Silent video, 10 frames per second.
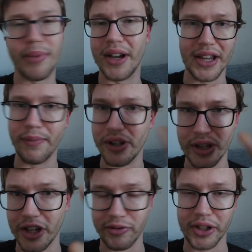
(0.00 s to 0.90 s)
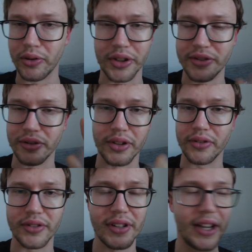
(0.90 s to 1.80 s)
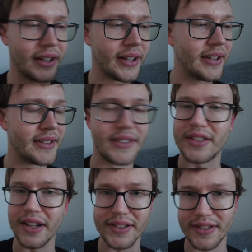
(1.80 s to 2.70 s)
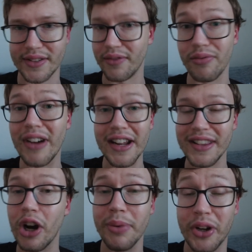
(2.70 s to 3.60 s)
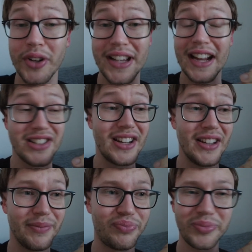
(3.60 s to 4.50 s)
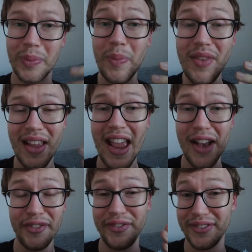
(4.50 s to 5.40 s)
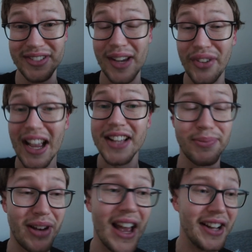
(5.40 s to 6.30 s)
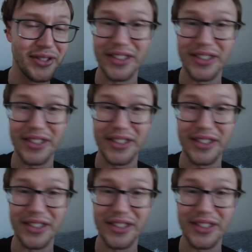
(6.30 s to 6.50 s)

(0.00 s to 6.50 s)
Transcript: But I will not record, so don't. Like, it's just right now because I actually have something else planned.